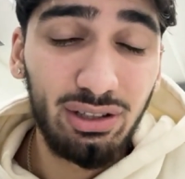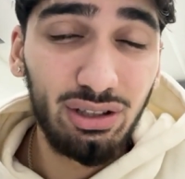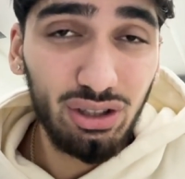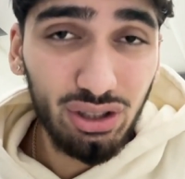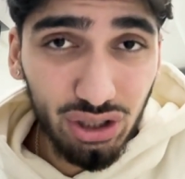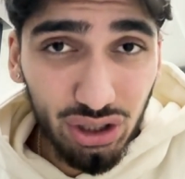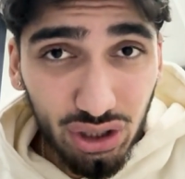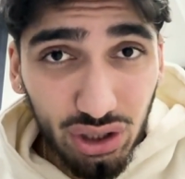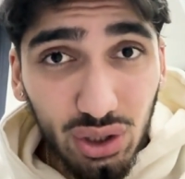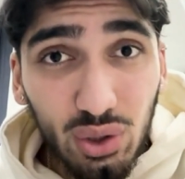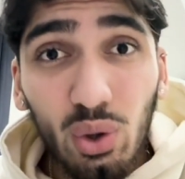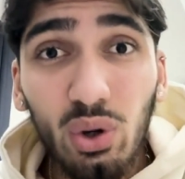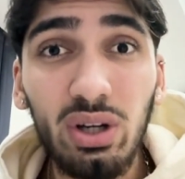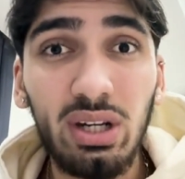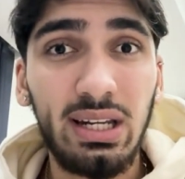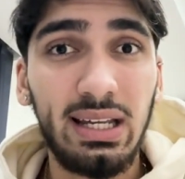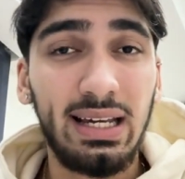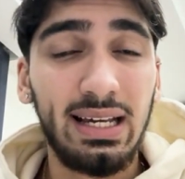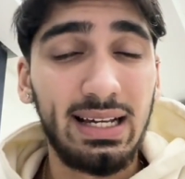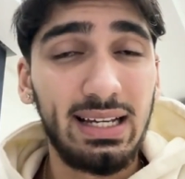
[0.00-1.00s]
You're just
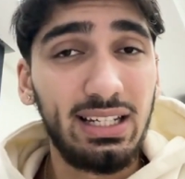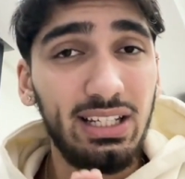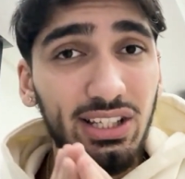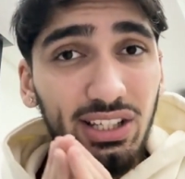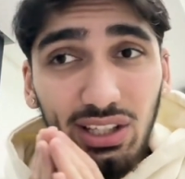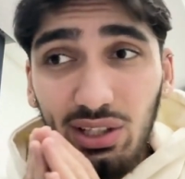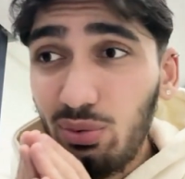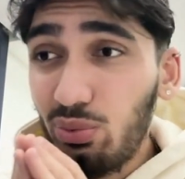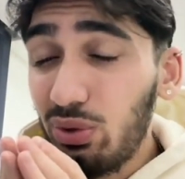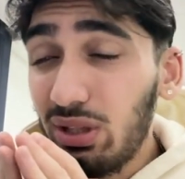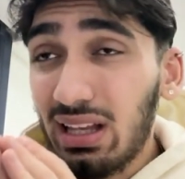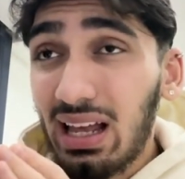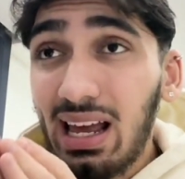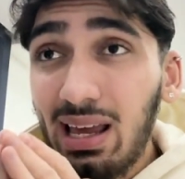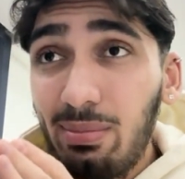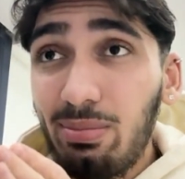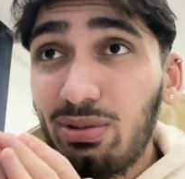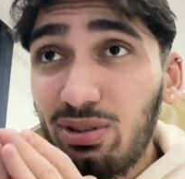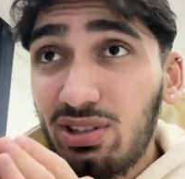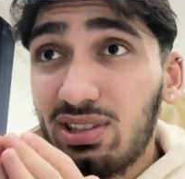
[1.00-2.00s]
joining and you will
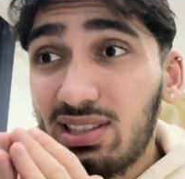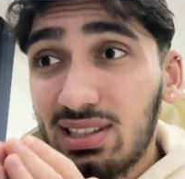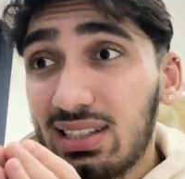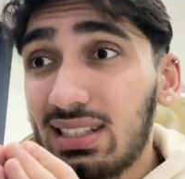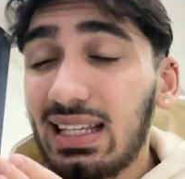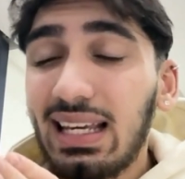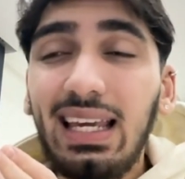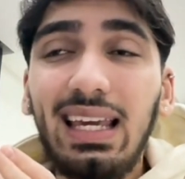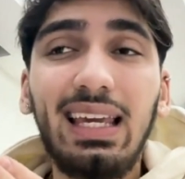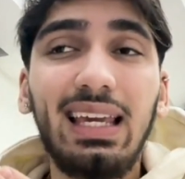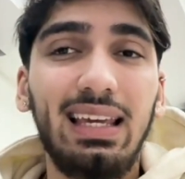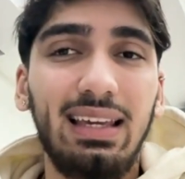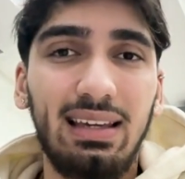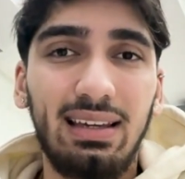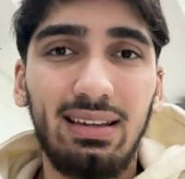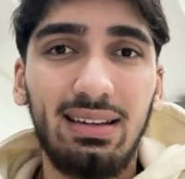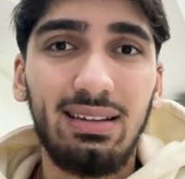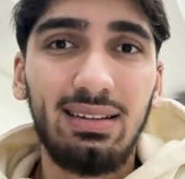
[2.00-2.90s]
able to see.